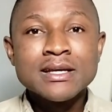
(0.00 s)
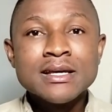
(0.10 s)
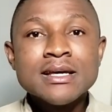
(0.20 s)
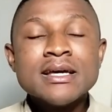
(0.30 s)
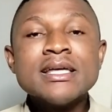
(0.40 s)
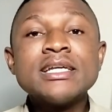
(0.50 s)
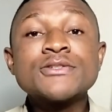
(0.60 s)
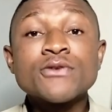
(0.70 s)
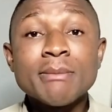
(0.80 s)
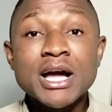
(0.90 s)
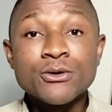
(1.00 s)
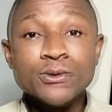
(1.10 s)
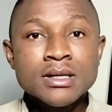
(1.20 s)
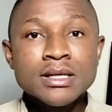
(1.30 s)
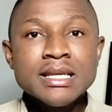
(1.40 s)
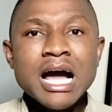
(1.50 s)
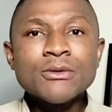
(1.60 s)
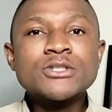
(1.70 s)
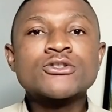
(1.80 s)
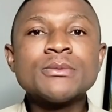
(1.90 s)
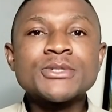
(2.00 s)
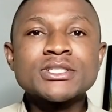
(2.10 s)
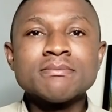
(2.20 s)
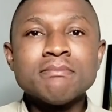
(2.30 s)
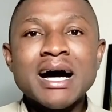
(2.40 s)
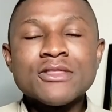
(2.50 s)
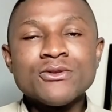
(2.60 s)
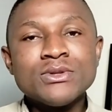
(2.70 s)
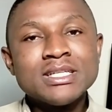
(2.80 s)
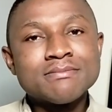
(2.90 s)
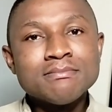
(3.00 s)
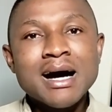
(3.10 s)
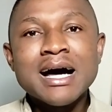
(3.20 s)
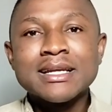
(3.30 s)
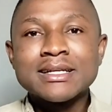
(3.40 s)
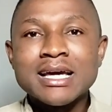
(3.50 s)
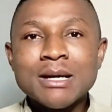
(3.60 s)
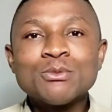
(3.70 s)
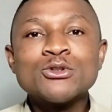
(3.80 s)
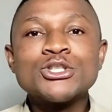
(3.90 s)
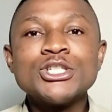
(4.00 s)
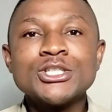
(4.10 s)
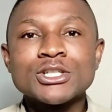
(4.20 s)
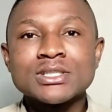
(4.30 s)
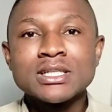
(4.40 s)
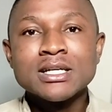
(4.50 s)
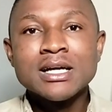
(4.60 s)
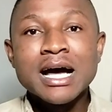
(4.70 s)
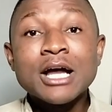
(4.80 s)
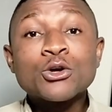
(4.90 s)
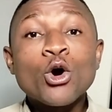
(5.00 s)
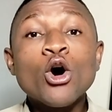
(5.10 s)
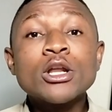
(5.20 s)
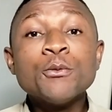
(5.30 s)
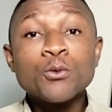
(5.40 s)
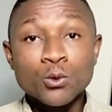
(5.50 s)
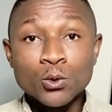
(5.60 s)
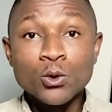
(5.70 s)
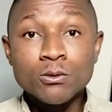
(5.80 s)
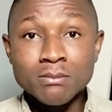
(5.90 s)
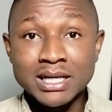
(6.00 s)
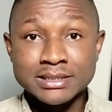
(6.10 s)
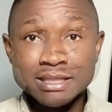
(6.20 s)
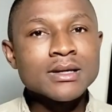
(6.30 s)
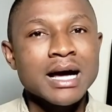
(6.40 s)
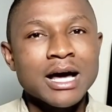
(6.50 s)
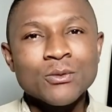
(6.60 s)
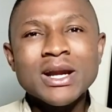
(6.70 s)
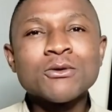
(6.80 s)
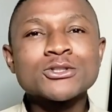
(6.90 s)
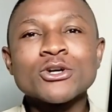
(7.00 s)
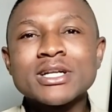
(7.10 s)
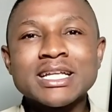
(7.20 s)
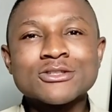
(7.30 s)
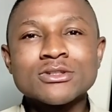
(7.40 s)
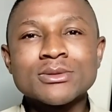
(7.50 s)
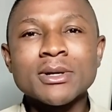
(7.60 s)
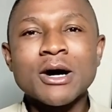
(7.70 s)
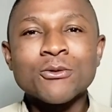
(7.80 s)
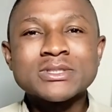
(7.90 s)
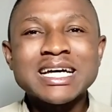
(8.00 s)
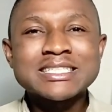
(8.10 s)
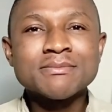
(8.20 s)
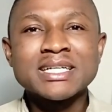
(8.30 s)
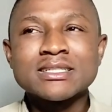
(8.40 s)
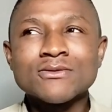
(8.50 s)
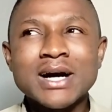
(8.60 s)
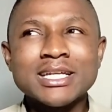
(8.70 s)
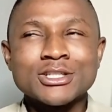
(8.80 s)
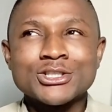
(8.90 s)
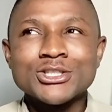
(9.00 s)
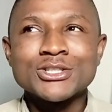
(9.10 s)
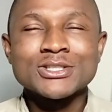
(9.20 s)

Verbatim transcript: it is for my good. Now in scriptures in Matthew, this man came to Jesus and called him good master. And when I was studying that scripture, I was asking myself, why did Jesus